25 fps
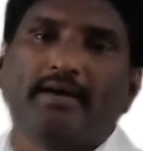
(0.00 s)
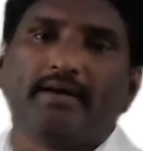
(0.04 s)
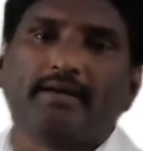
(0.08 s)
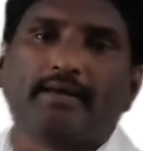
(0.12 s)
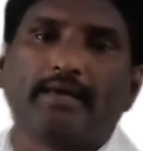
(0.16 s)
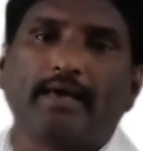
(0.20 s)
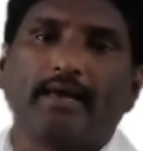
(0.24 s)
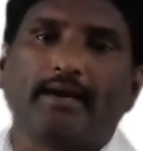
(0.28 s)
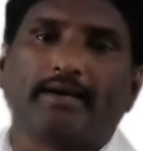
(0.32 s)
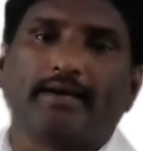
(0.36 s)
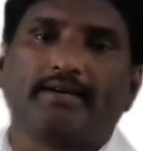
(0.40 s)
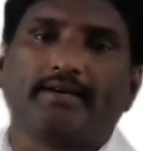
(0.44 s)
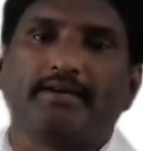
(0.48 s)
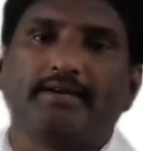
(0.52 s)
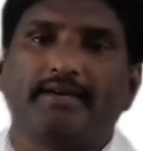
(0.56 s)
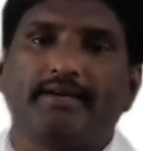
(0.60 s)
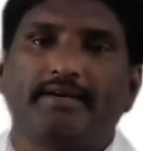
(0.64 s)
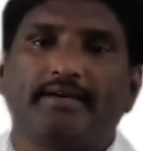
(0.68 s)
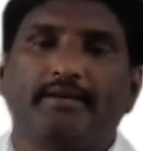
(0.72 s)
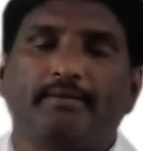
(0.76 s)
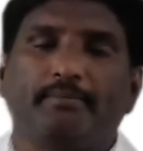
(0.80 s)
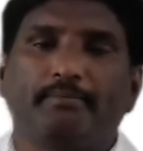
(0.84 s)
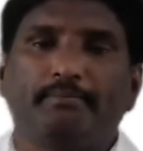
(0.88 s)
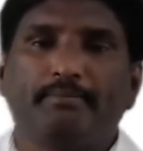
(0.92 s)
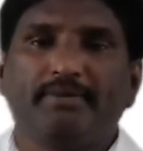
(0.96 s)
character
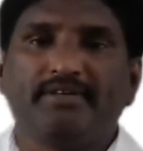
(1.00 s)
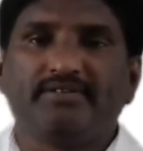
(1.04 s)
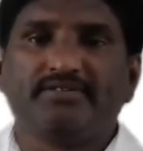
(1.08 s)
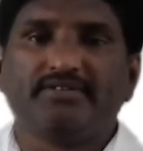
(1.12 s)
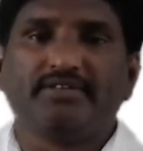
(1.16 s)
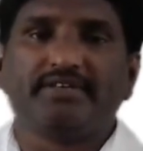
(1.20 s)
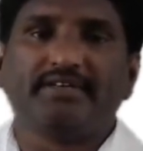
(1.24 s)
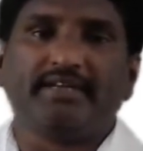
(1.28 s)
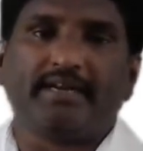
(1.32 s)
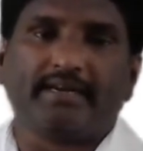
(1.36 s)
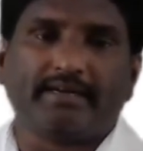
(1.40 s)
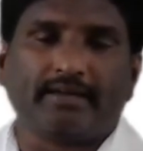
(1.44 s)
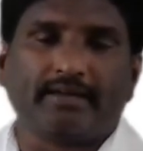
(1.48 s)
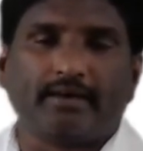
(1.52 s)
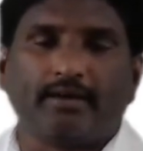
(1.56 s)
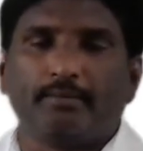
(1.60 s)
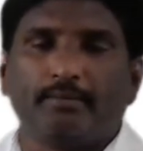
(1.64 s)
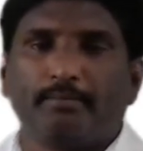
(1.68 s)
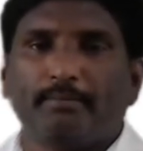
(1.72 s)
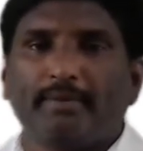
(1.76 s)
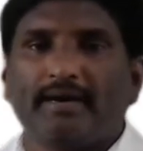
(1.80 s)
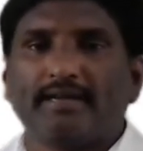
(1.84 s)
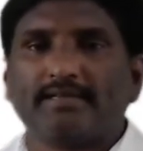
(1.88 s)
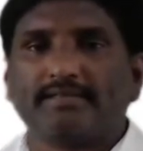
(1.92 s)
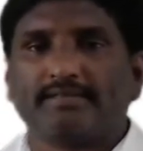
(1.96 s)
data, PC data,
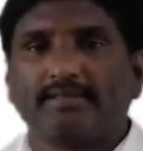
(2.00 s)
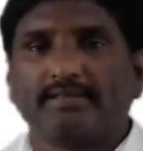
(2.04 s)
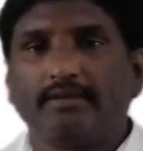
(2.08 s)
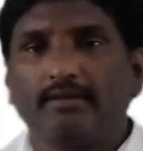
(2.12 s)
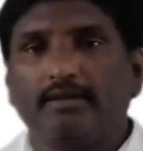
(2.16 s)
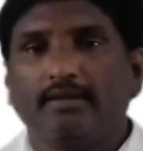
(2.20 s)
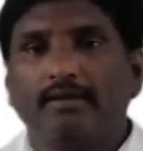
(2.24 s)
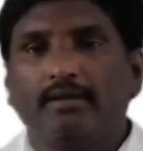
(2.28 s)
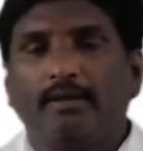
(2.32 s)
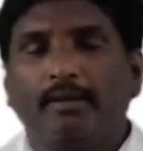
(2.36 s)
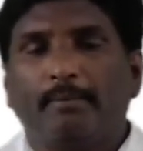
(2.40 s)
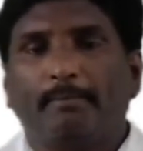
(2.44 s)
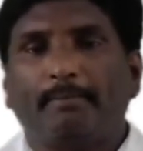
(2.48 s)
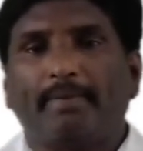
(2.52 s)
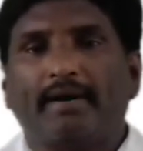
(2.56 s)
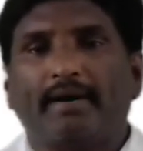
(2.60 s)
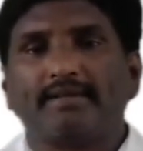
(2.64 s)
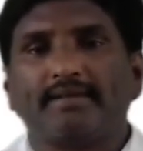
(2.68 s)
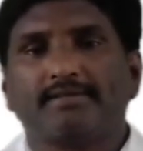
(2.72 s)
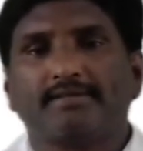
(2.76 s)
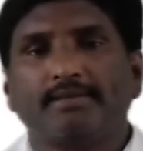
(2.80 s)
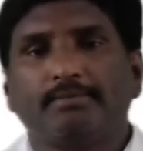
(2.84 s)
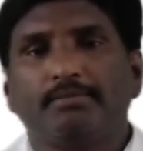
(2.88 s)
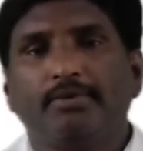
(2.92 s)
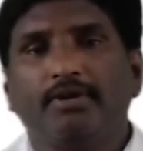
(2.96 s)

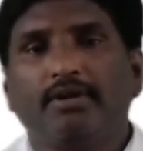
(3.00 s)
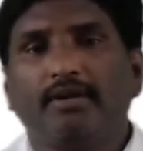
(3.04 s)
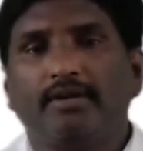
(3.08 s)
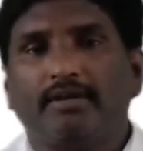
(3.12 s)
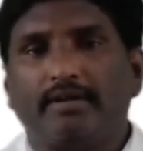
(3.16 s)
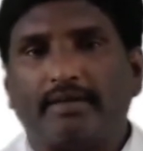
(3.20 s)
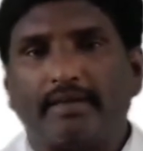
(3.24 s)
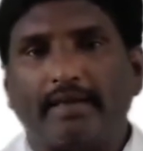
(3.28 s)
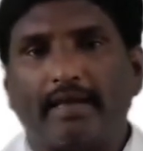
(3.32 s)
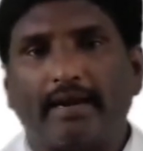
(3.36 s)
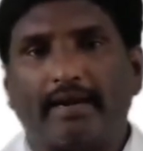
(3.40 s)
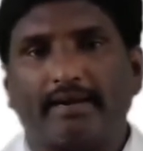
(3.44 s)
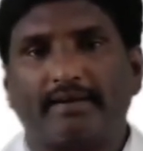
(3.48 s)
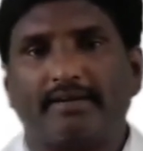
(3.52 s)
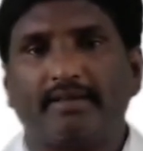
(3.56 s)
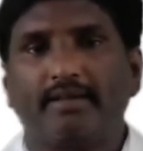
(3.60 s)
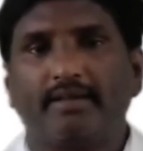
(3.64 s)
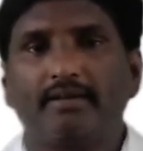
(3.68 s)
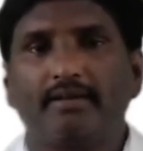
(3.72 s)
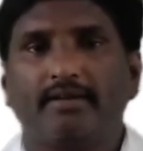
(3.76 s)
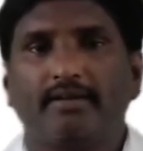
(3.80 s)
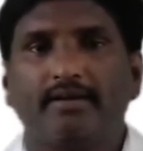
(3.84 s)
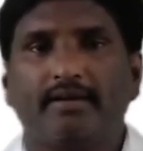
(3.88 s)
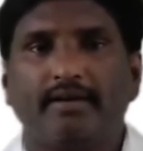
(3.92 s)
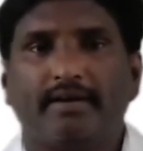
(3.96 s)
parsable character
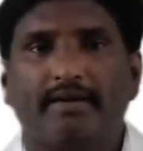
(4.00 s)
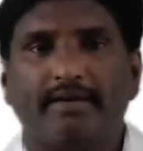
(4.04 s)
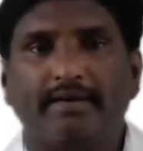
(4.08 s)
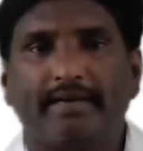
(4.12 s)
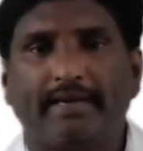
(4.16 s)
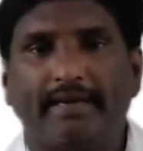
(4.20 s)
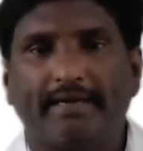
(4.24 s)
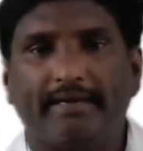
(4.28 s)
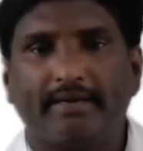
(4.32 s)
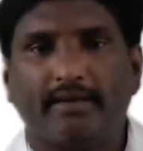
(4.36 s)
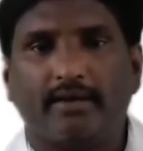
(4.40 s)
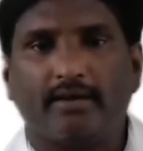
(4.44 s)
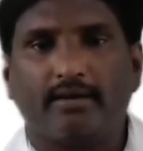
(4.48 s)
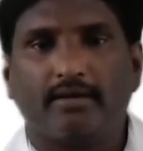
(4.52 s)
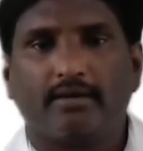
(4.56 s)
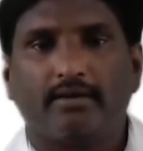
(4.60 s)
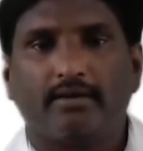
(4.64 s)
data,